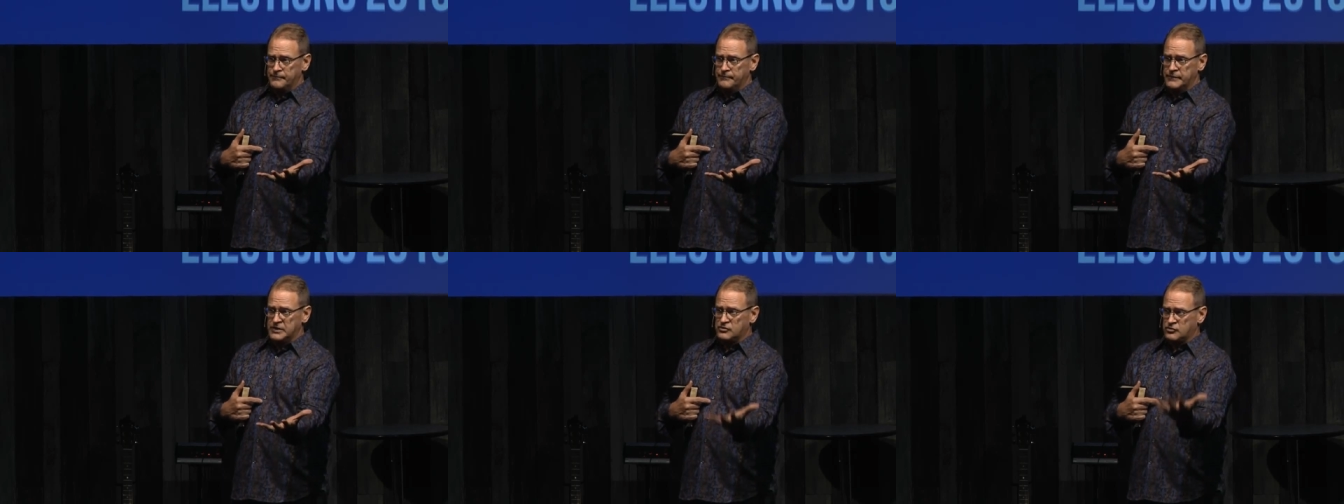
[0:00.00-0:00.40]

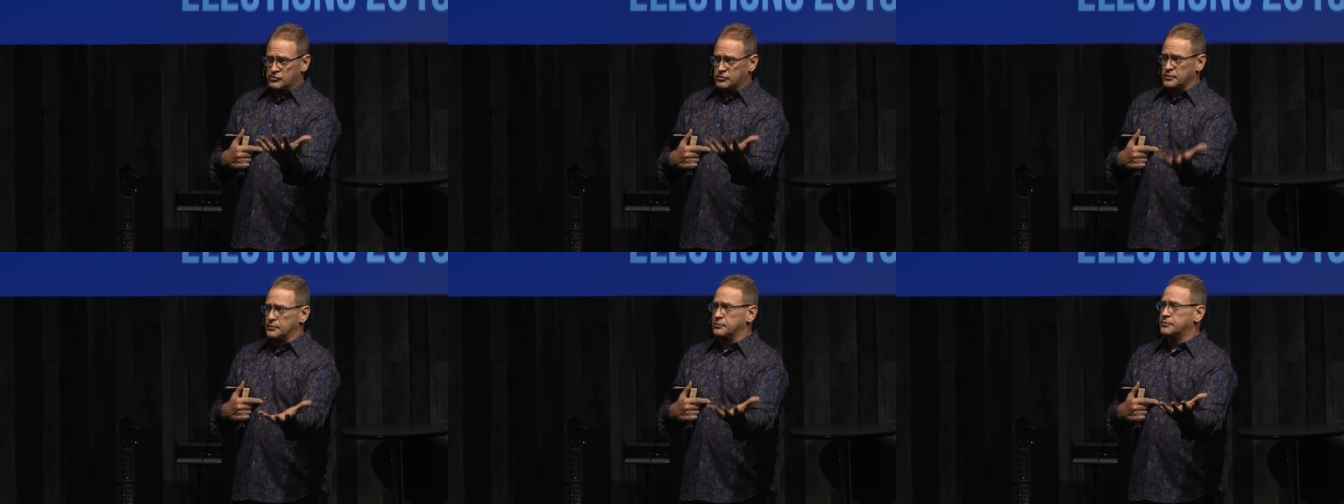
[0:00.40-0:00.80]
It's
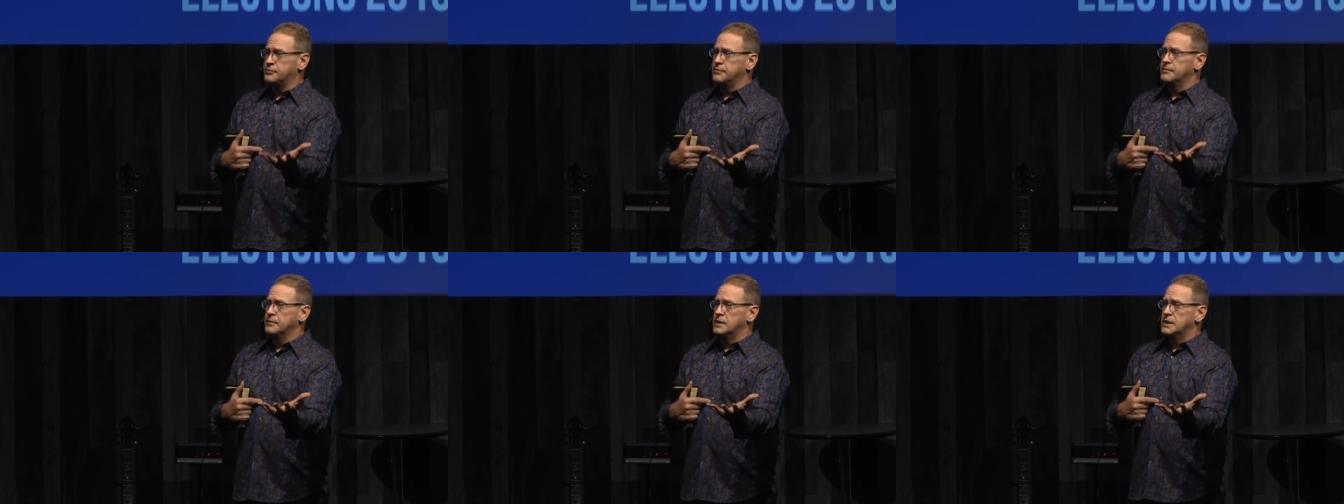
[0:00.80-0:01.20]
truth.
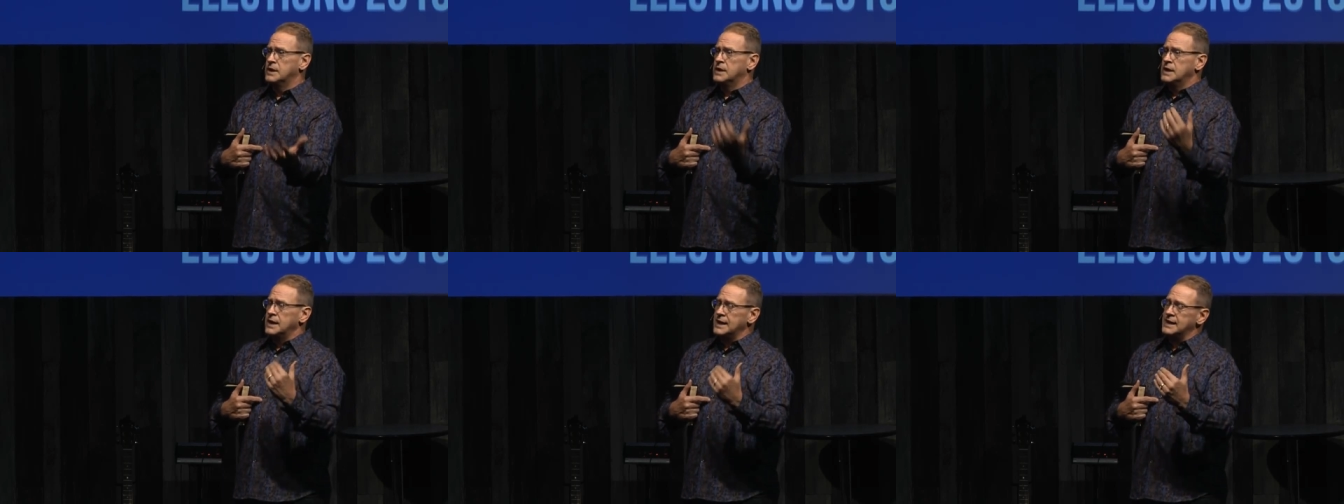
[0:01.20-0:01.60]

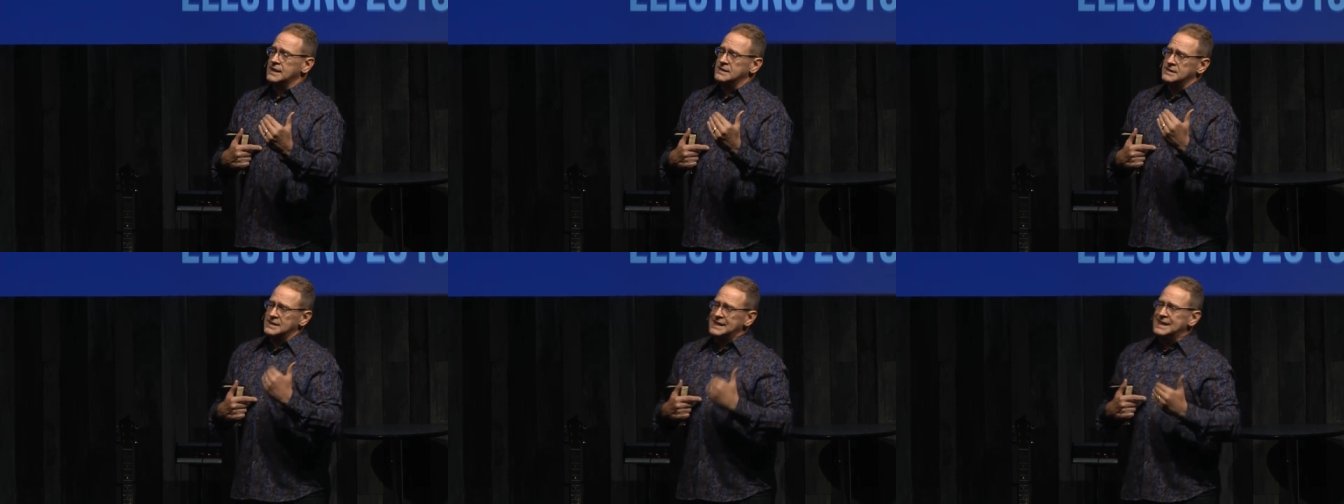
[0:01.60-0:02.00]
And
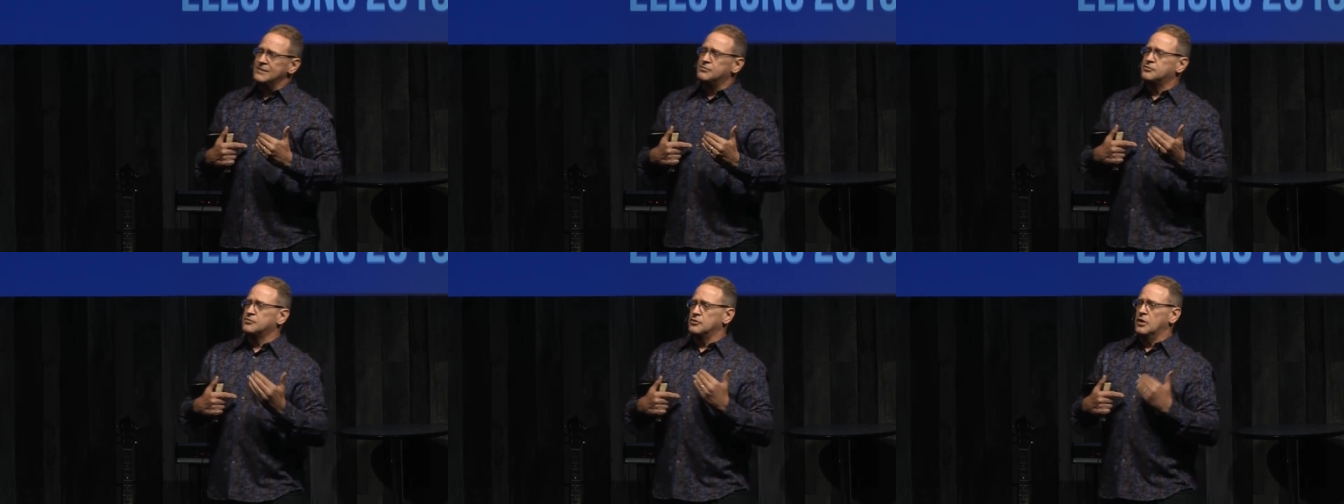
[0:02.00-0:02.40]
it
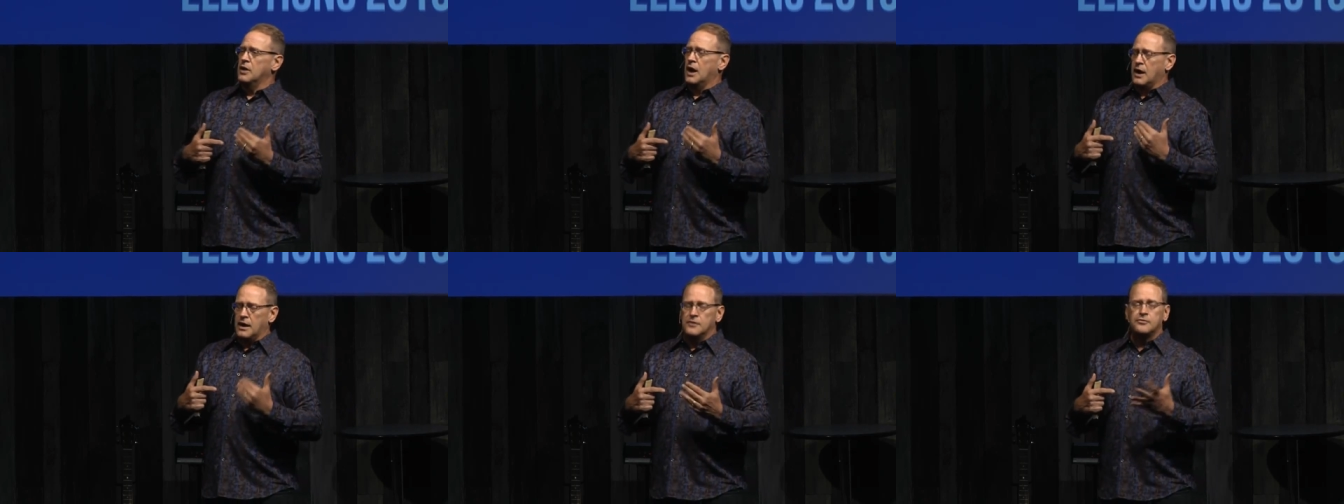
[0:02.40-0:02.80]
leaves
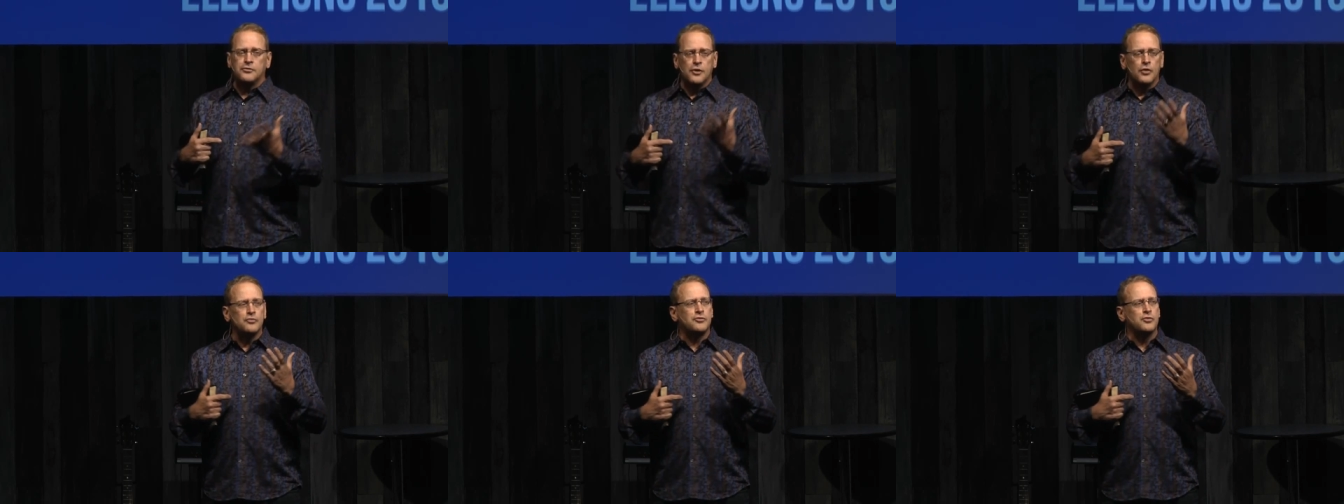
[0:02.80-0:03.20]
us,
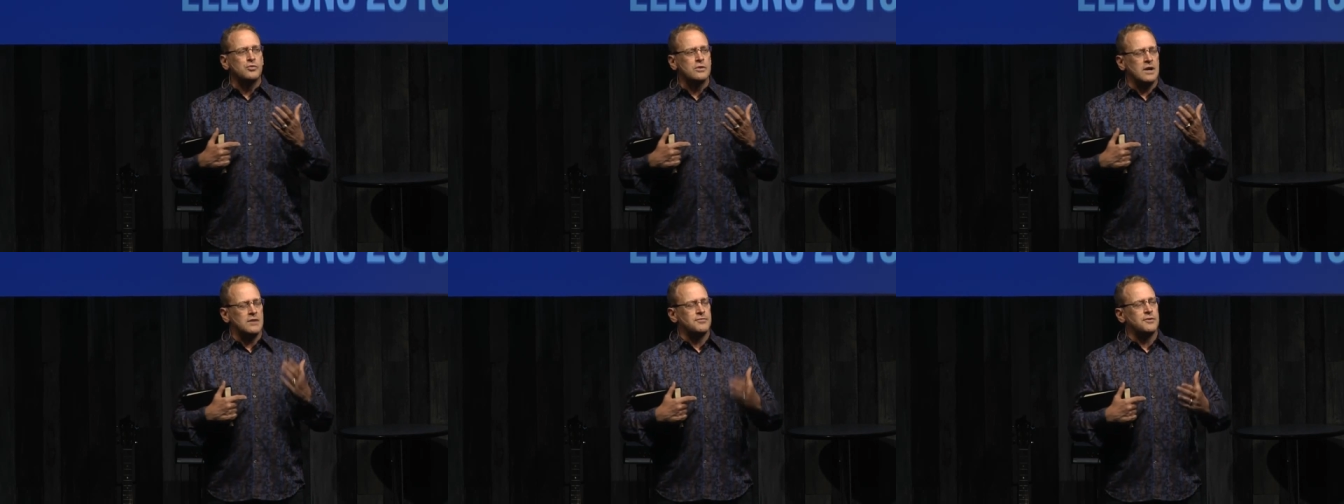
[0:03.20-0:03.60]
those who
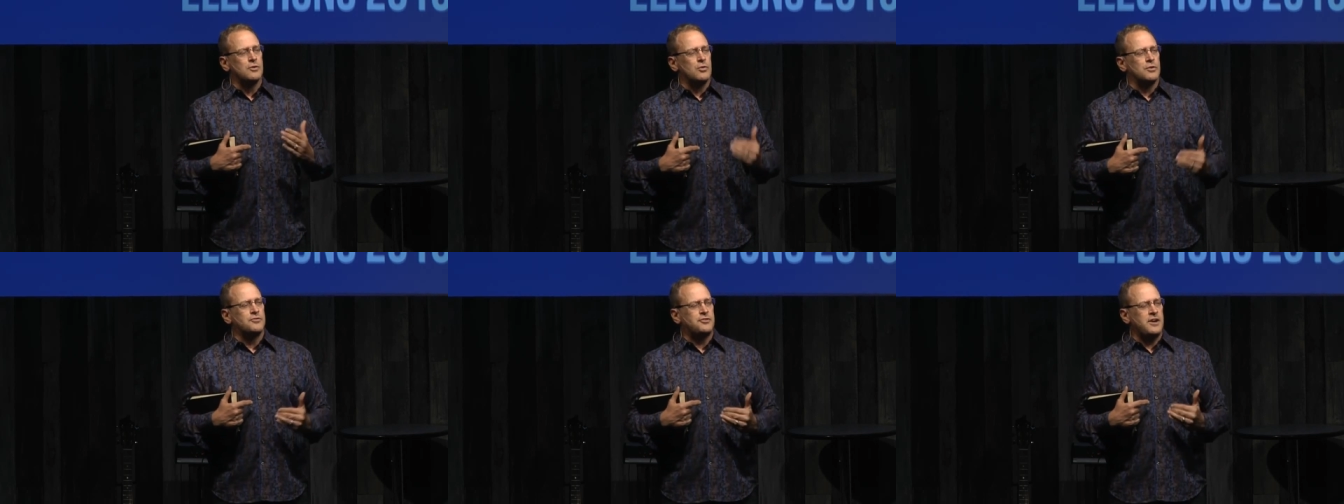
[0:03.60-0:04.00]
love the
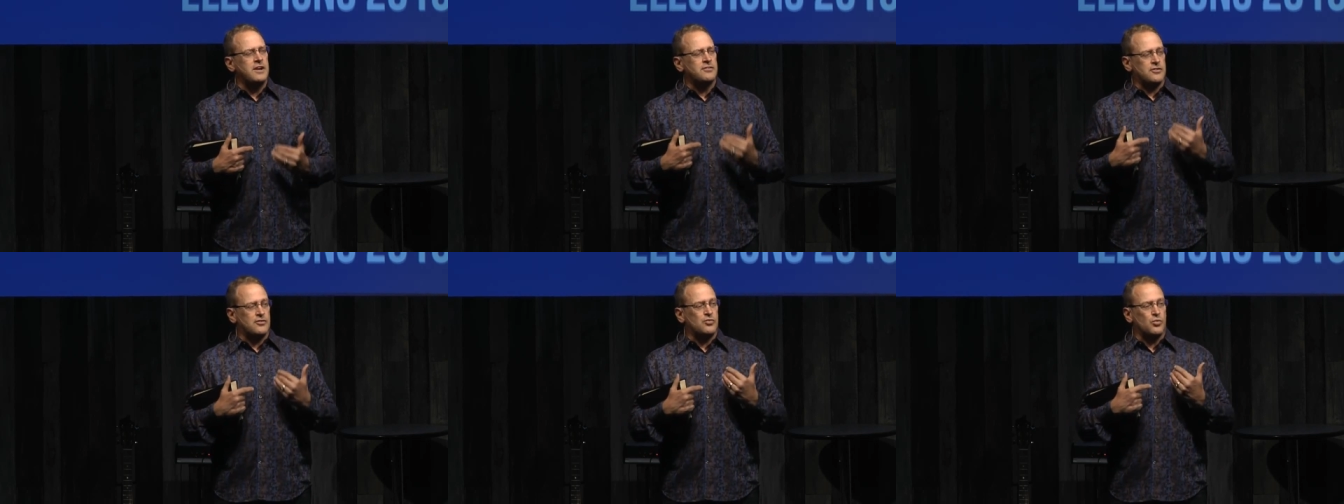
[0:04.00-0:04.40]
Lord
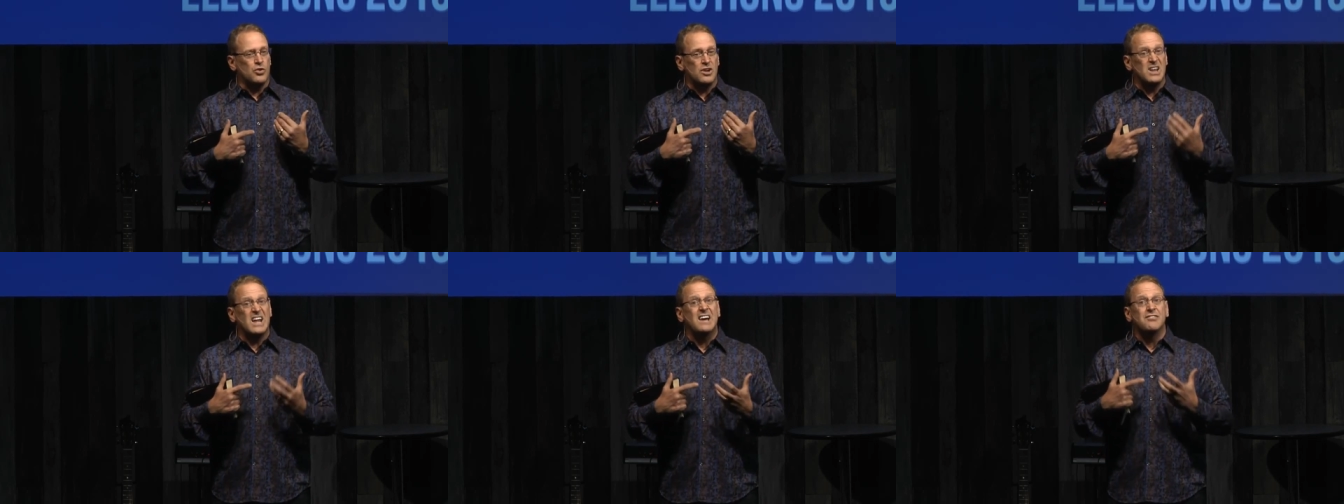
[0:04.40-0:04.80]
Jesus, we're
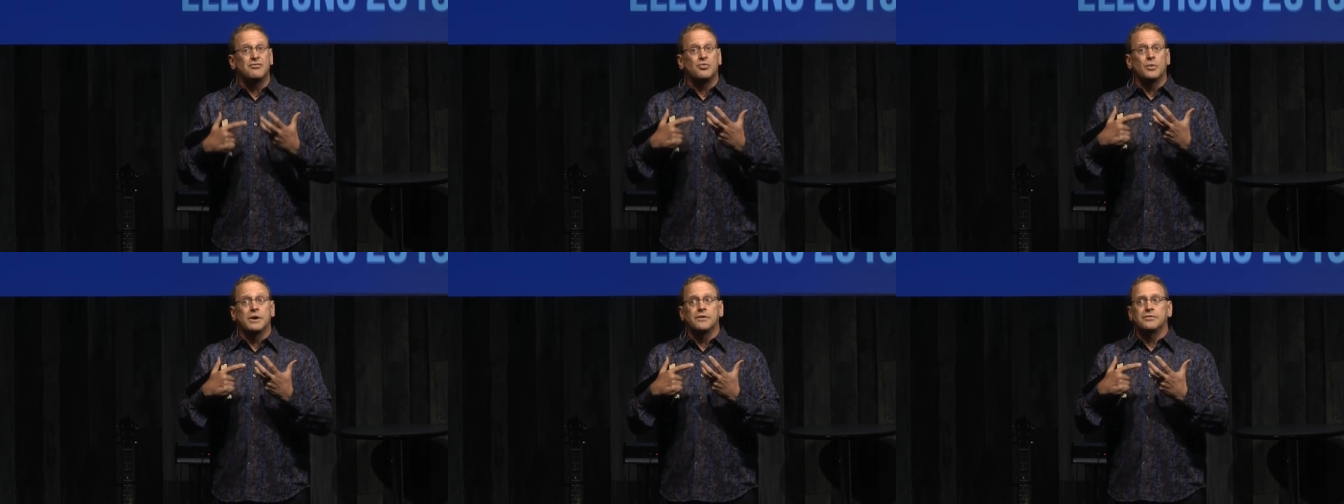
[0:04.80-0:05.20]

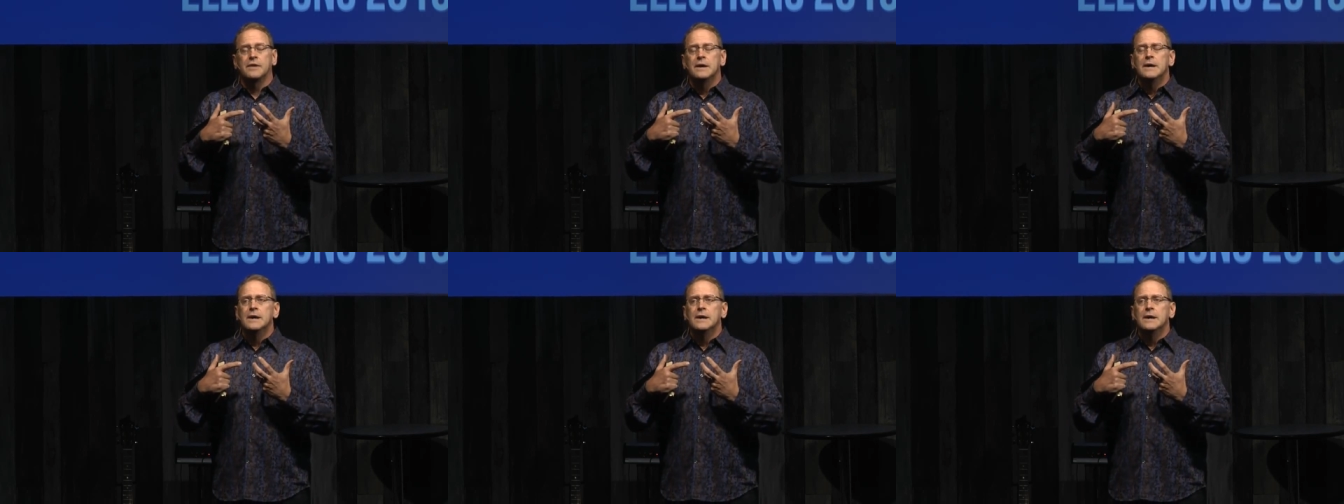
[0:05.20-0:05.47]
left with,